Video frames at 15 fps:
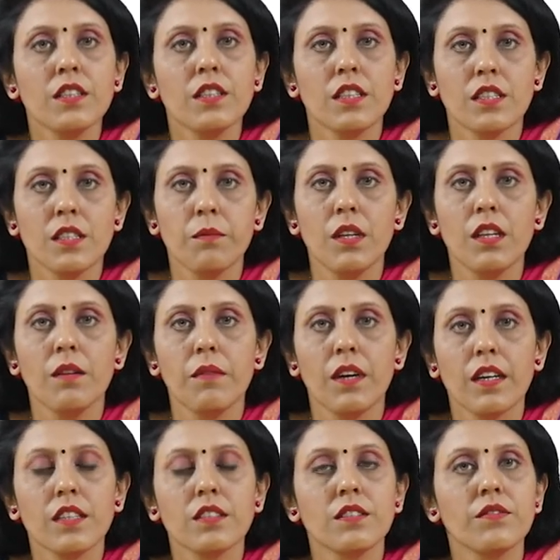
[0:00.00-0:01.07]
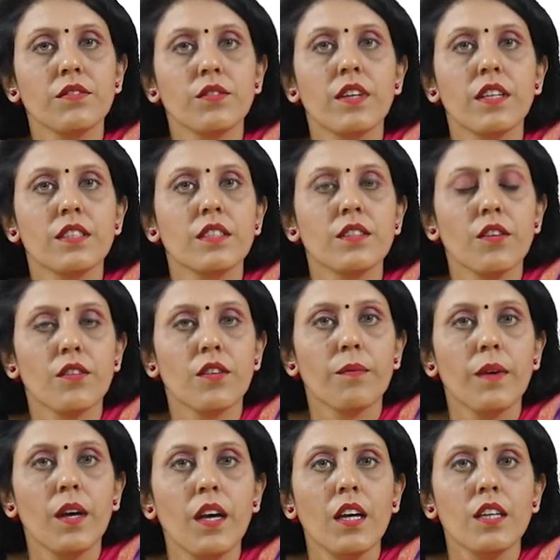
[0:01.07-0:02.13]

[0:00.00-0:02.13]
in the similar markets of US and Europe.